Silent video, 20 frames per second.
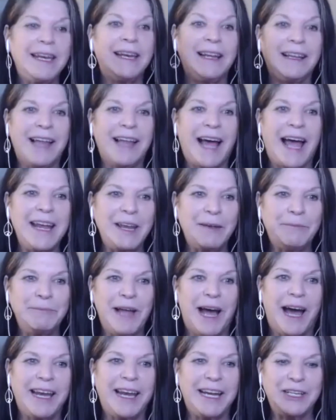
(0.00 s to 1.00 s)
a light
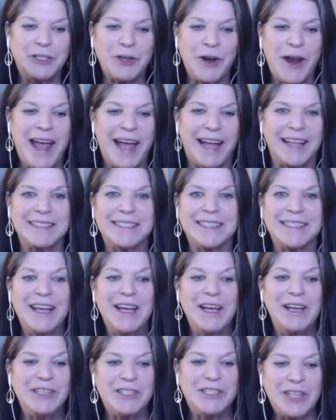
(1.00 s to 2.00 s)
hypnotic trance.
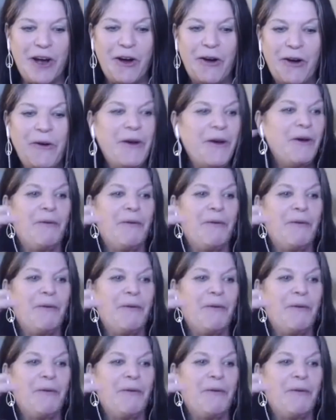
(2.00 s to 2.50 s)
So